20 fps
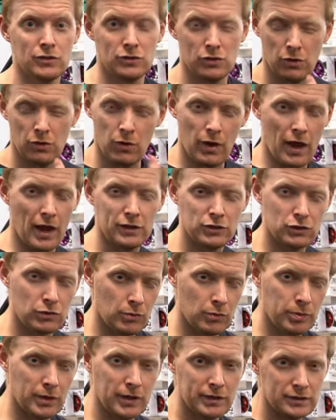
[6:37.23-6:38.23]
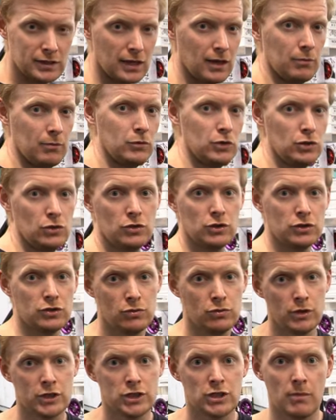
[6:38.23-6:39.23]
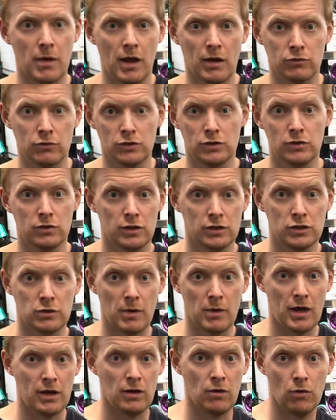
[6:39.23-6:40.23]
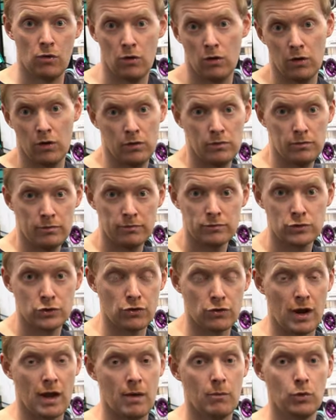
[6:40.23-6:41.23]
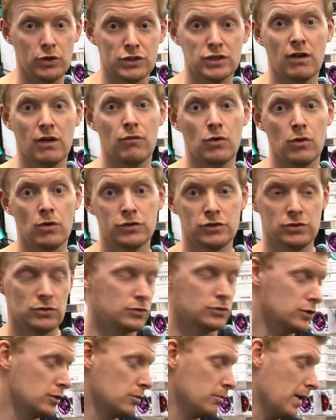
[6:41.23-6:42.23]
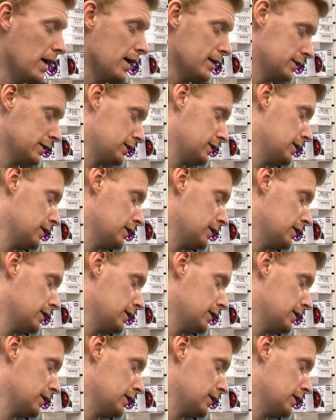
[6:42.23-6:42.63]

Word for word: So as you replace them, you could switch them out to the Shimano or SRAM, whichever suits you best.